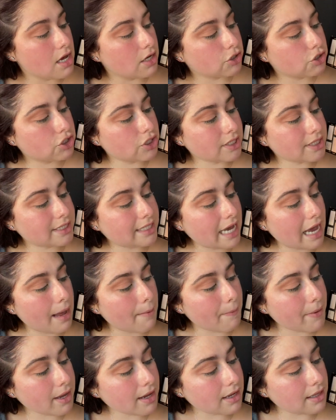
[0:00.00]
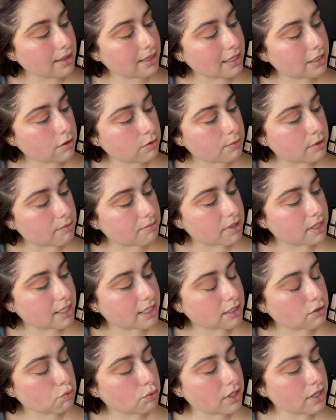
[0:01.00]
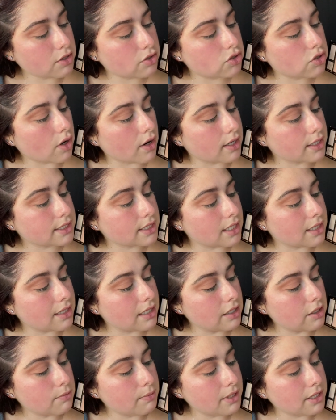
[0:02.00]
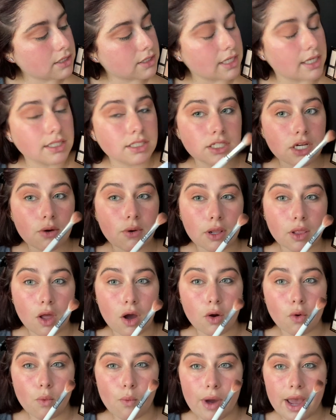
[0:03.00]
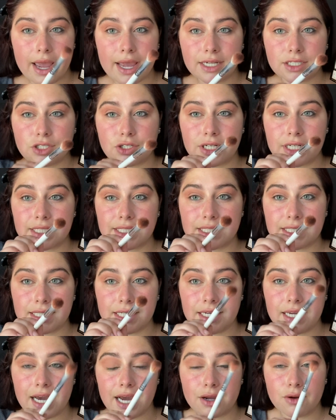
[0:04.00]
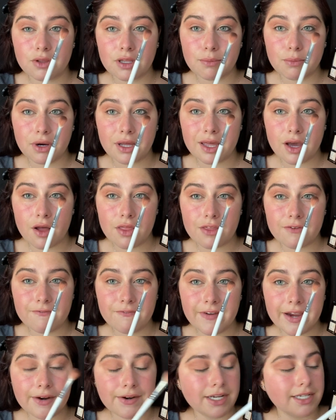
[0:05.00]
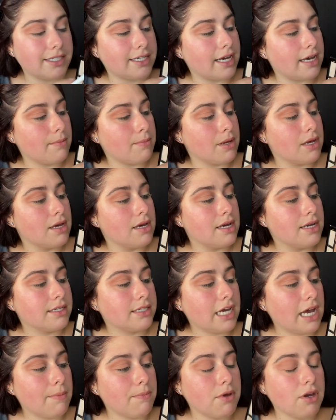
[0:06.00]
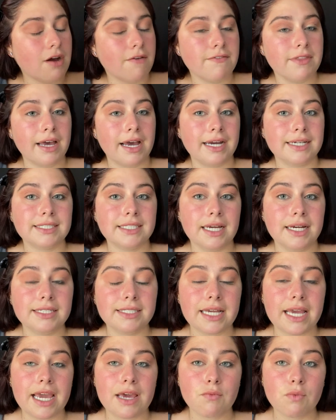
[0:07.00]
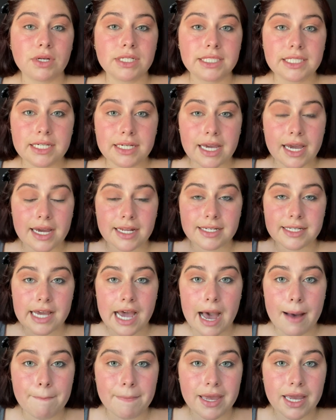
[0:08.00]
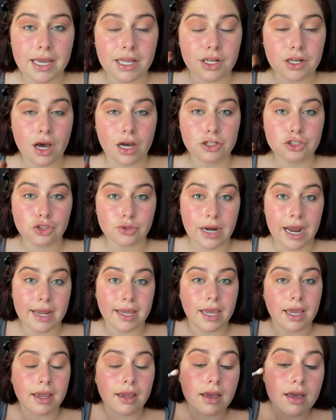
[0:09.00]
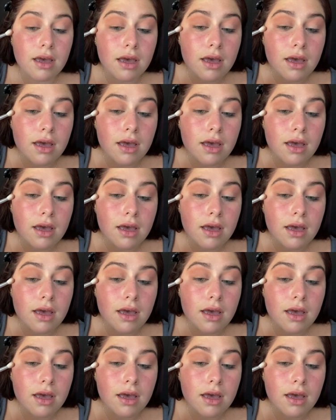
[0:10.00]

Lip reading: Just tapping a little bit, because with darks, a little bit does go a long way. As you can see, I only put it on the very tip, tapping off the excess, and once again, tapping, not dragging.